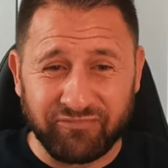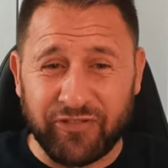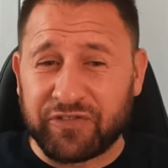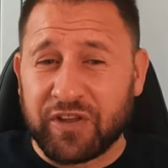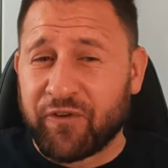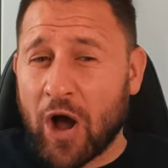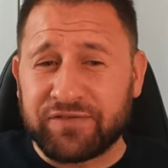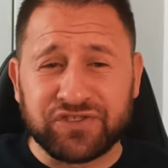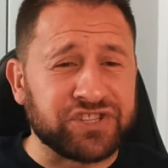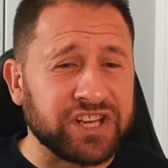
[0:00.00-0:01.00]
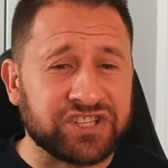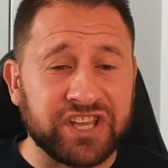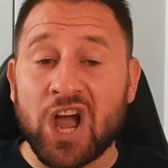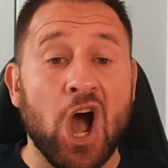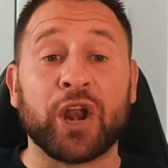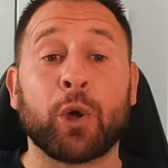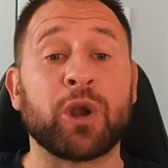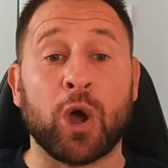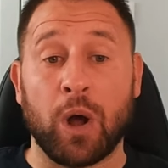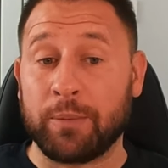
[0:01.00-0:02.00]
55? 60? I don't
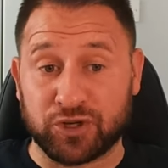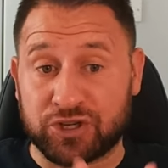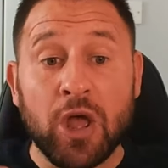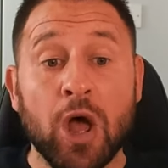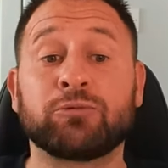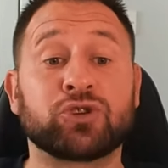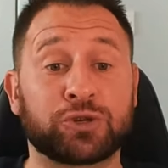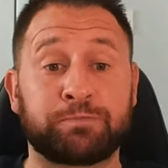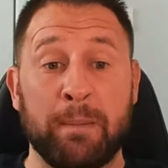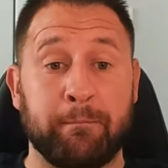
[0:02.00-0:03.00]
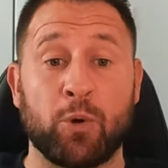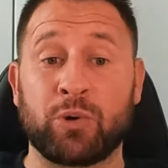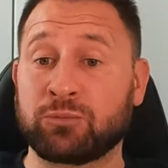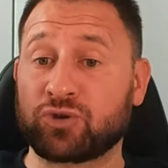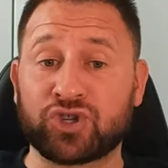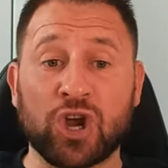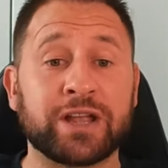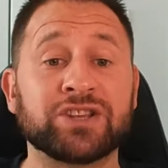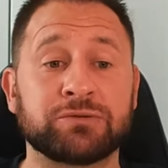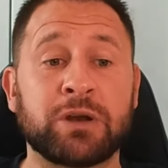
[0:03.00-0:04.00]
know. I'm just spitballing. I'm just
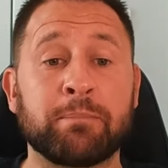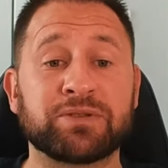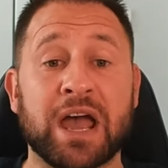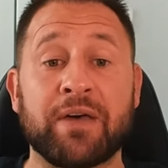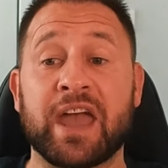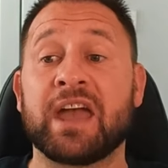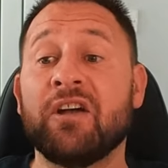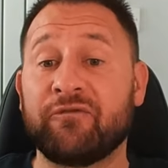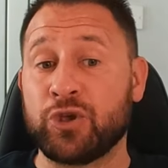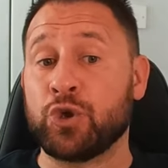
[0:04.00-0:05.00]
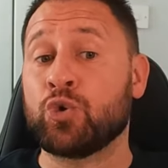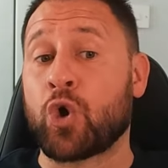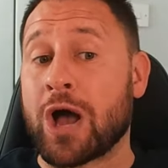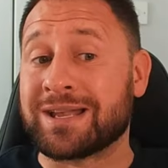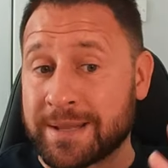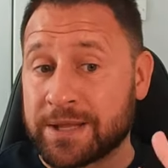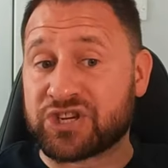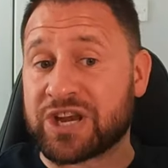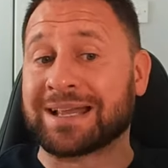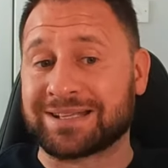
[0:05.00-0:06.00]
chucking some numbers out there for you guys in the
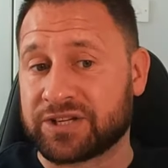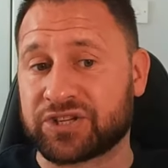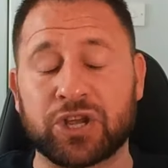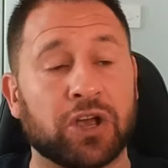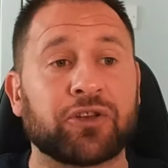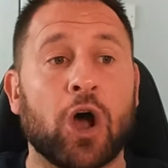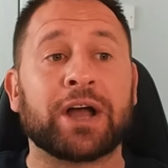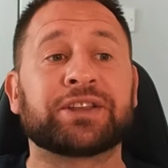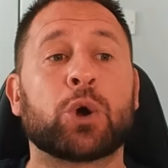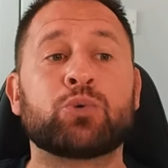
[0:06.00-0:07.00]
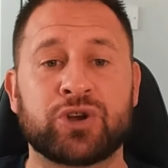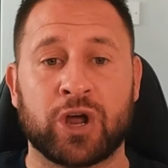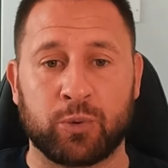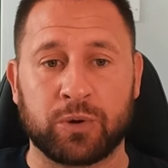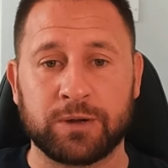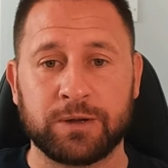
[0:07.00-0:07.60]
chat to discuss. I don't know.